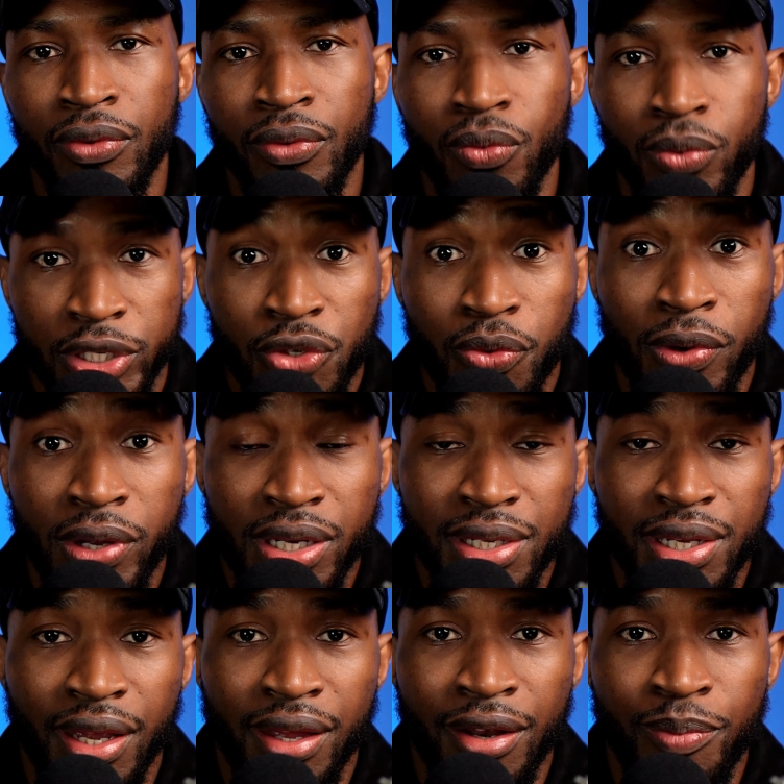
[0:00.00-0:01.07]
Which one is
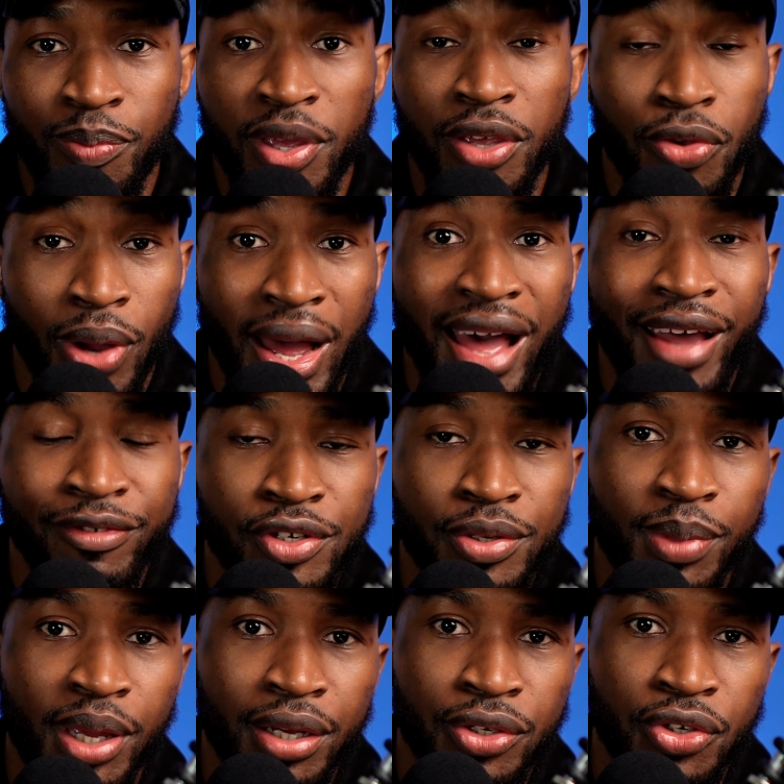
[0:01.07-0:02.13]
it going to be? You have to
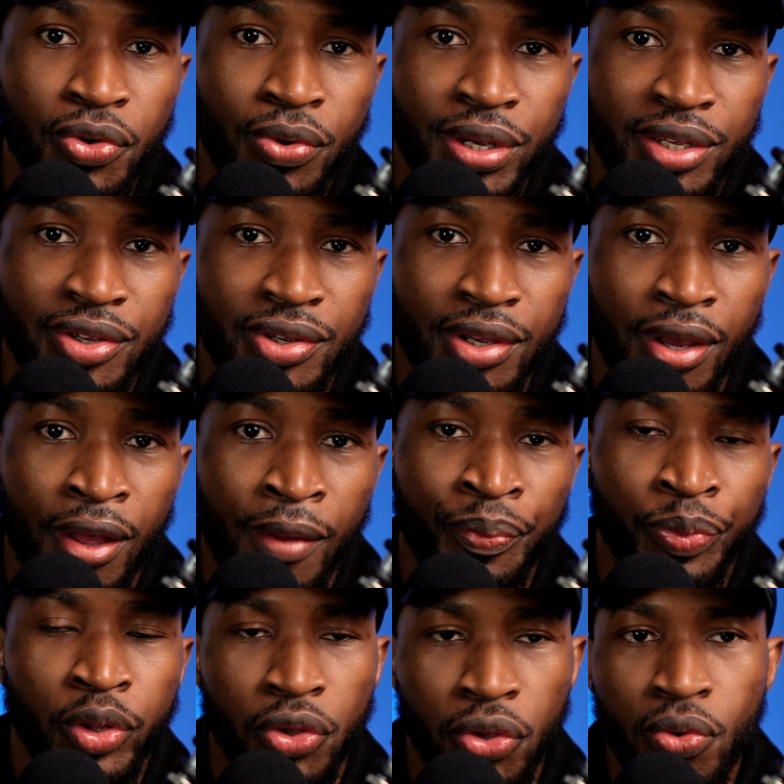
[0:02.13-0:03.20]
make a choice.
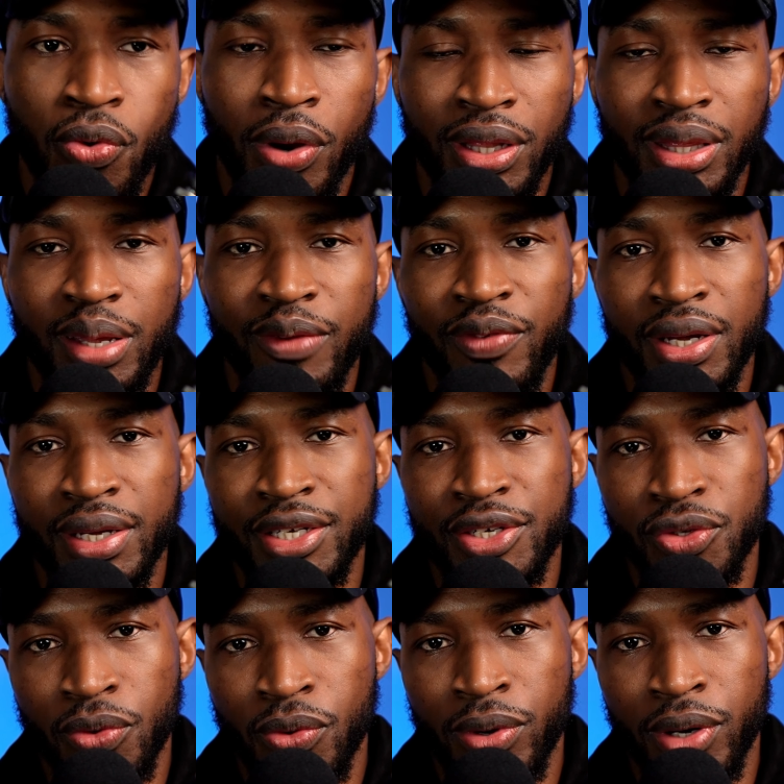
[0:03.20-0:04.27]
You are living a
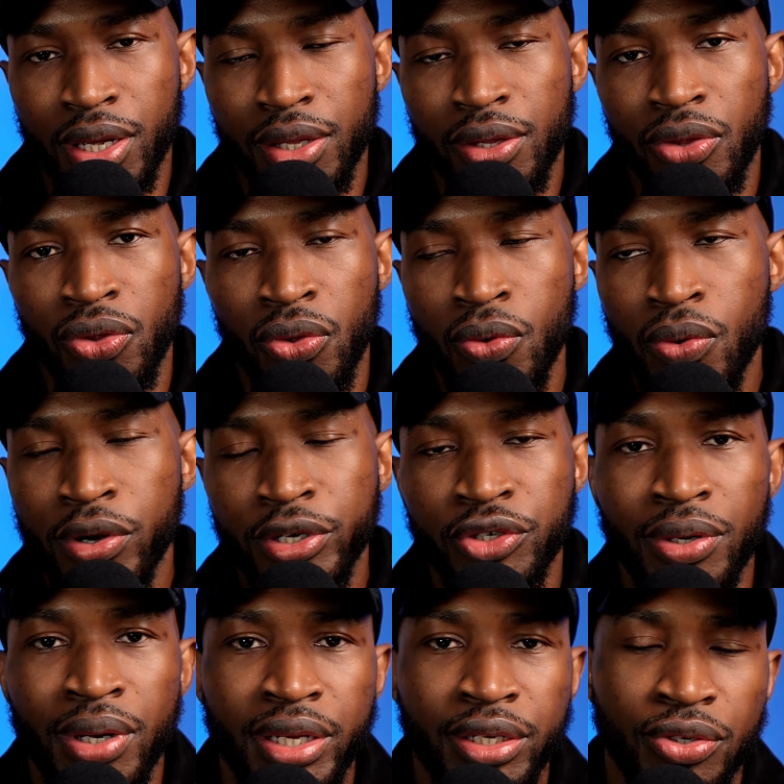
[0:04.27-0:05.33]
story. You are
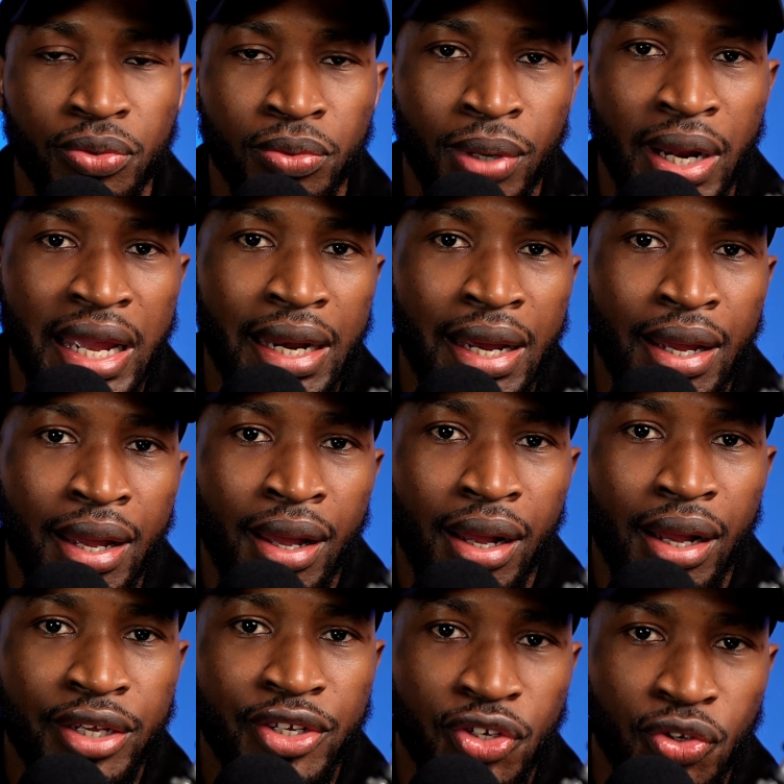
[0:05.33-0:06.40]
trying to write
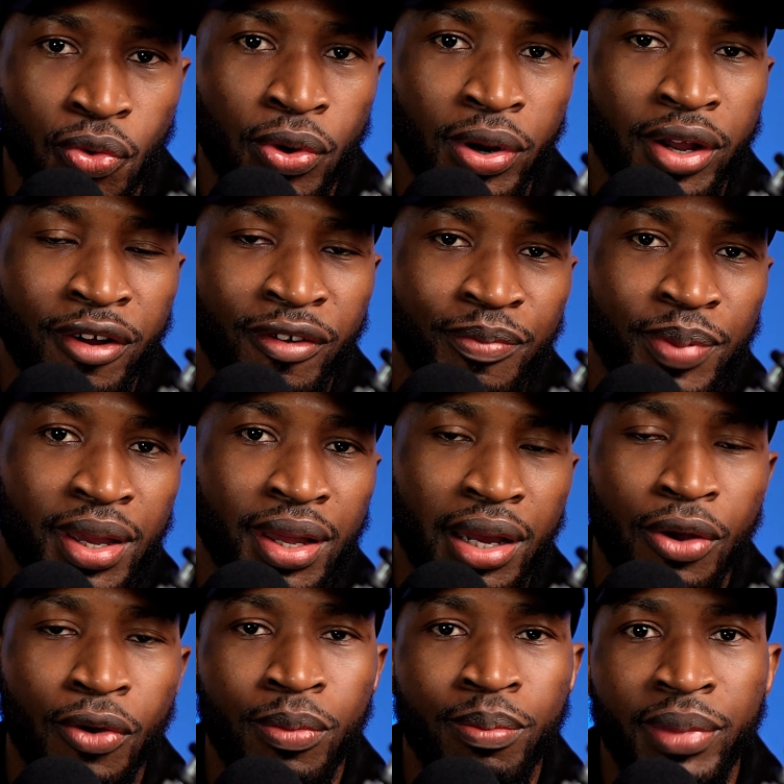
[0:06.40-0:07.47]
a story of being a
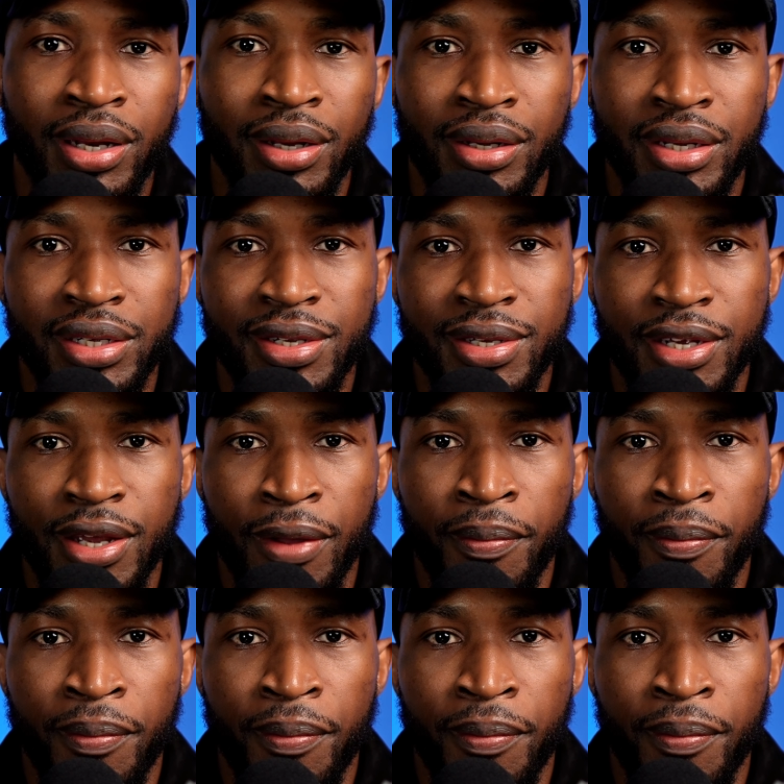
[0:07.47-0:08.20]
gold medalist.